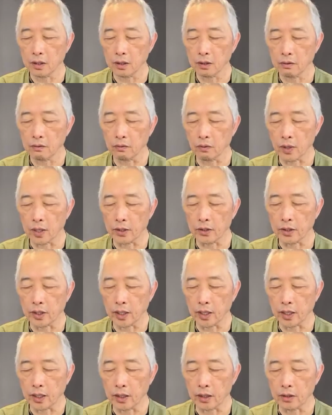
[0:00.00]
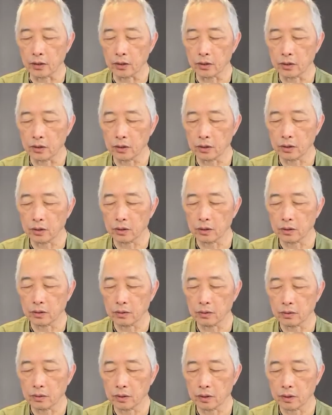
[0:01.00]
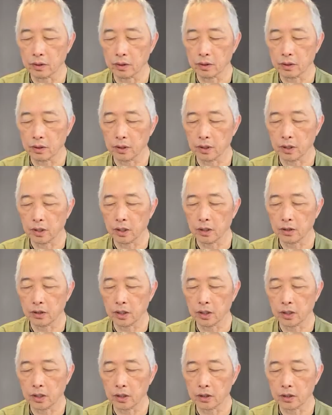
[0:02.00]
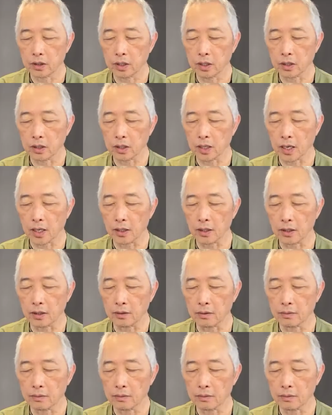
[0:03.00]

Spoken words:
why you age. Aging is not dying.